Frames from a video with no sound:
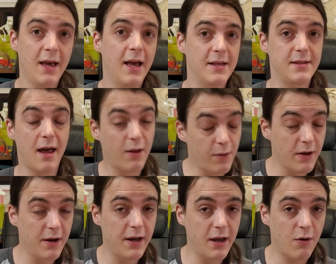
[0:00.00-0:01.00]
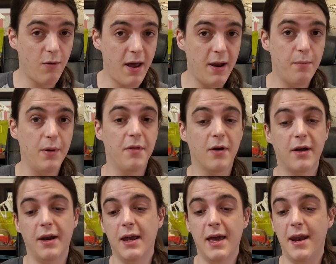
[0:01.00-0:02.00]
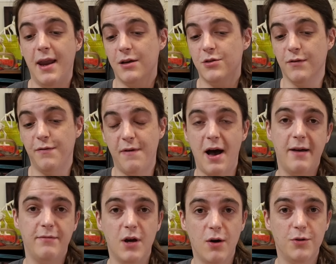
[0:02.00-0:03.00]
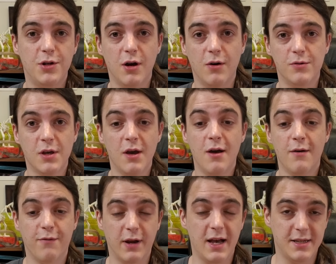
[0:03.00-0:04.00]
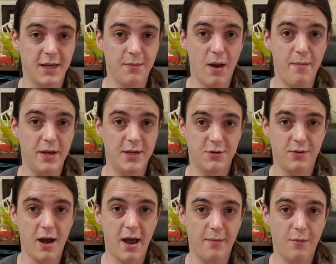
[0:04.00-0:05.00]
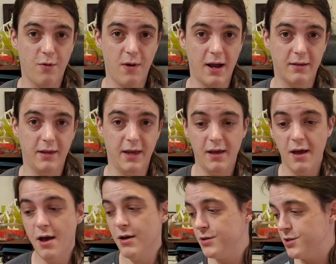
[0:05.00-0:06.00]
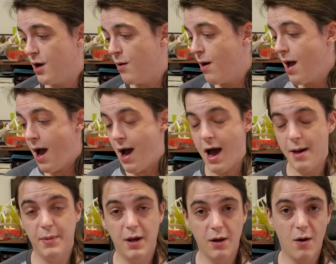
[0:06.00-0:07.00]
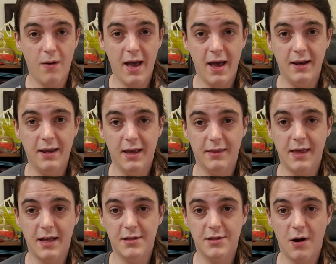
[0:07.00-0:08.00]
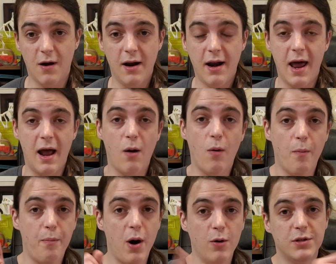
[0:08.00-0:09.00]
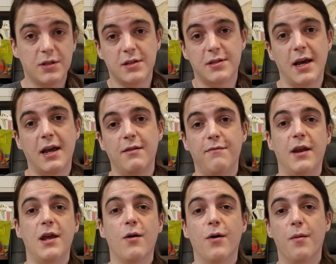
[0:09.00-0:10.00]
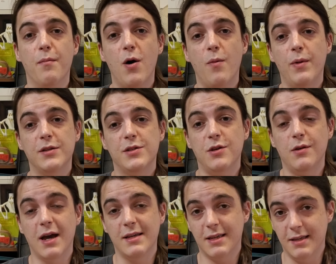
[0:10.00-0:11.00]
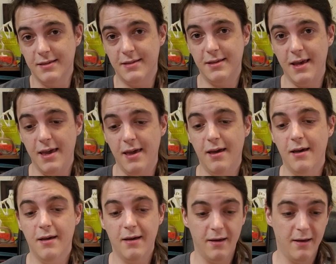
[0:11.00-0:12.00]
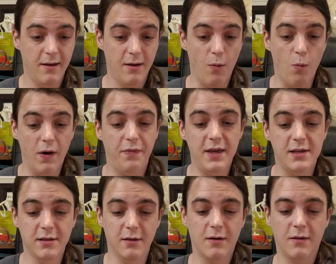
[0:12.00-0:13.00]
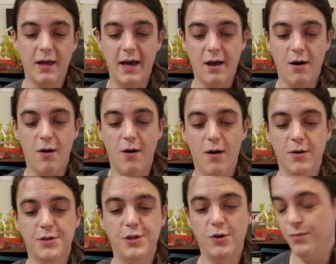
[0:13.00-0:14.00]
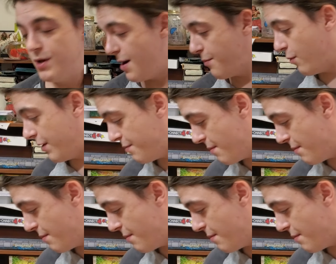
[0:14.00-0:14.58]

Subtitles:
is not only going to get credit, but they're going to get an extra 5 dojos for guessing my mystery item correctly. So I'm going to go ahead and get that started, and I will post the second video in a moment so you guys can see what these look like all zoomed up with